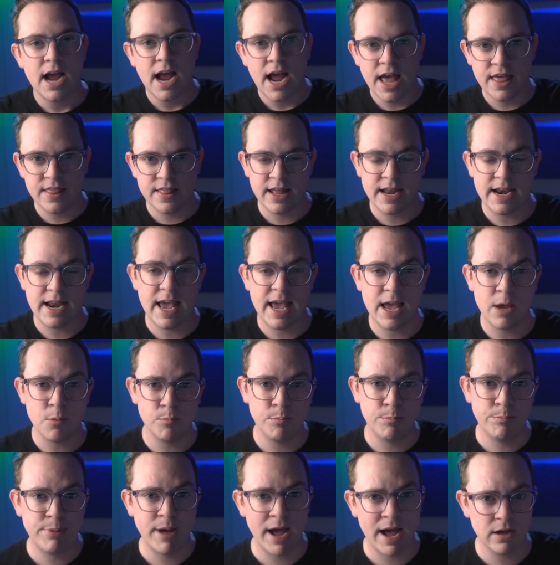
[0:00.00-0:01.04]
and then a
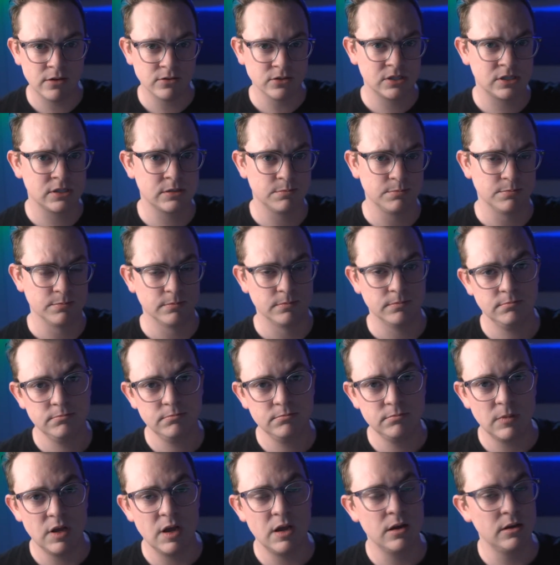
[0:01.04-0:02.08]
bounce,
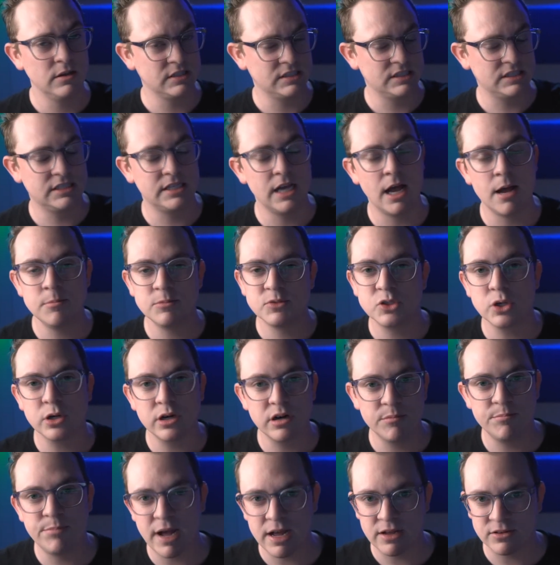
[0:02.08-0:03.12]
some sort
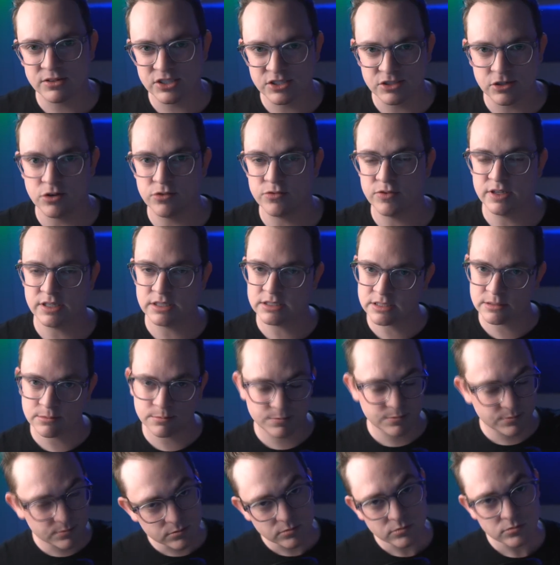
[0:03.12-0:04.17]
of bounce surface
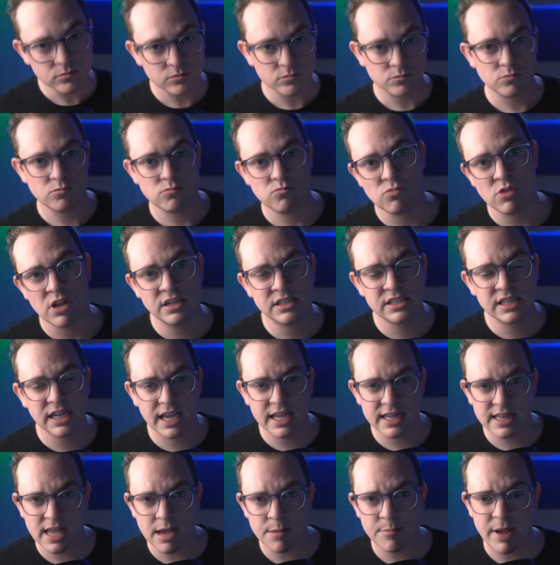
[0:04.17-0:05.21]
to
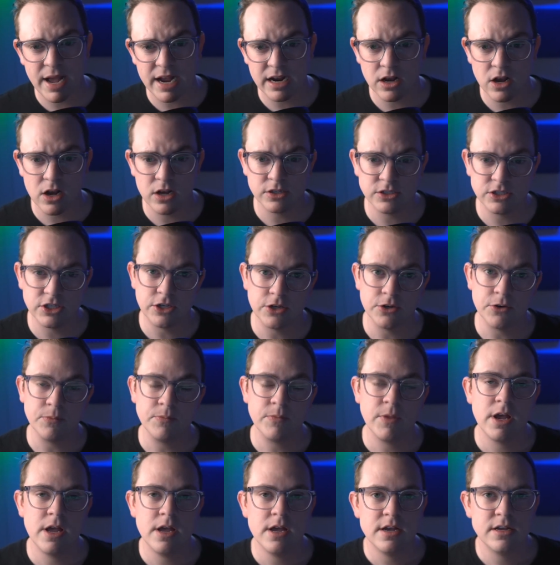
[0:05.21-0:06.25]
get that back onto you.
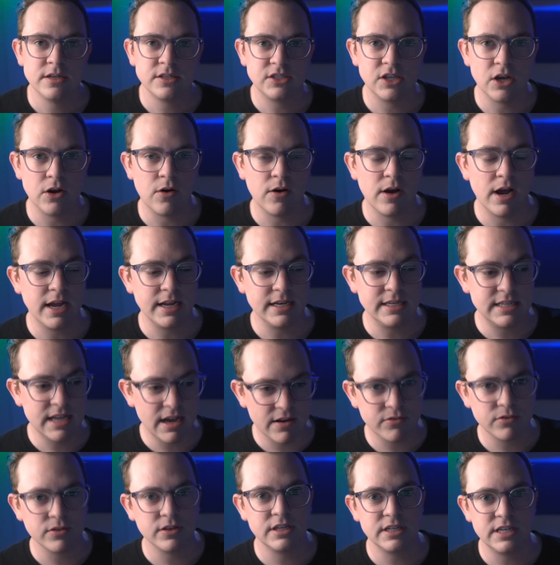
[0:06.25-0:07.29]
So I
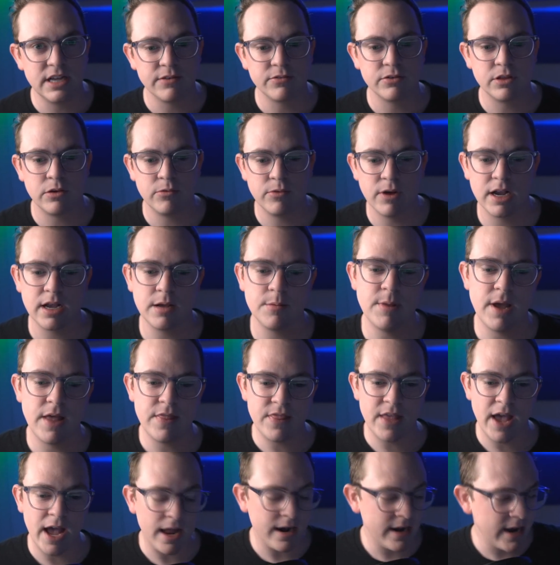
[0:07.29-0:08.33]
definitely, definitely
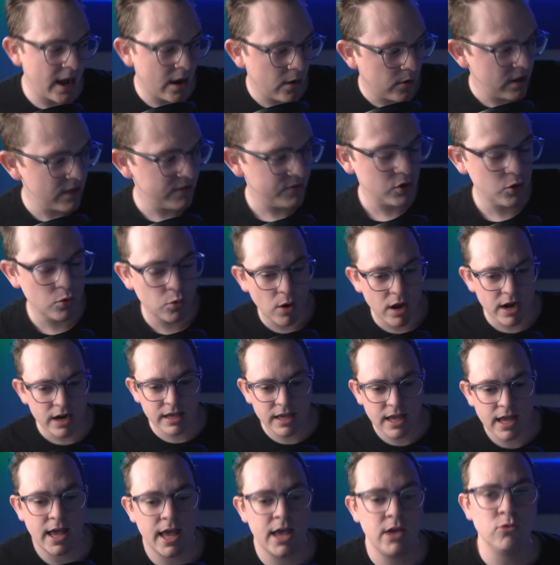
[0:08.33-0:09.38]
recommend that. Now, if you wanna
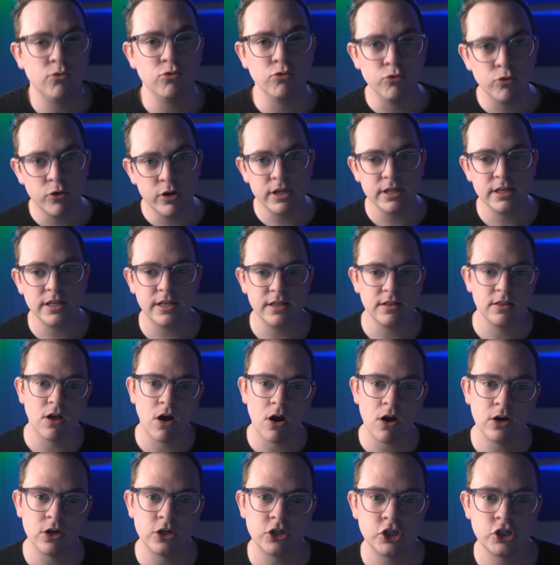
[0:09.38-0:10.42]
get a really
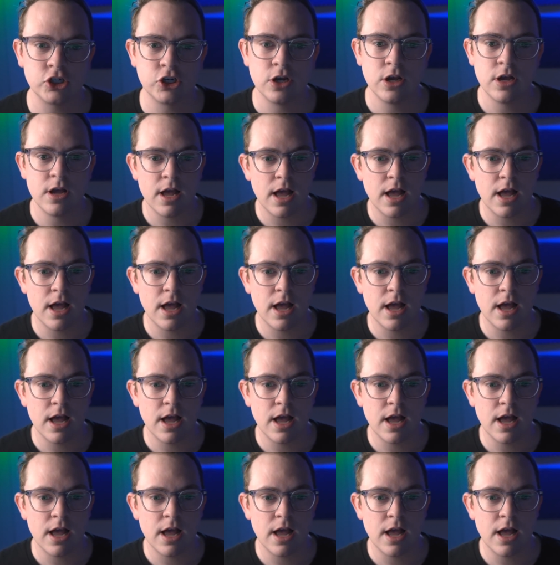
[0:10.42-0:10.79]
large